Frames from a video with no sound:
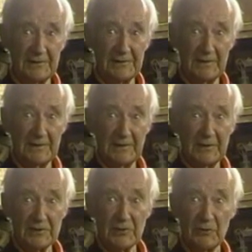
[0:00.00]
That's right.
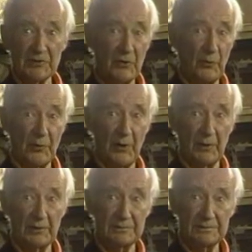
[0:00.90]
So it's no
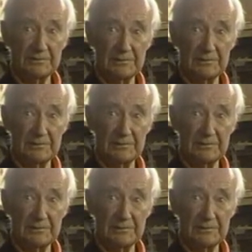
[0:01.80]
problem.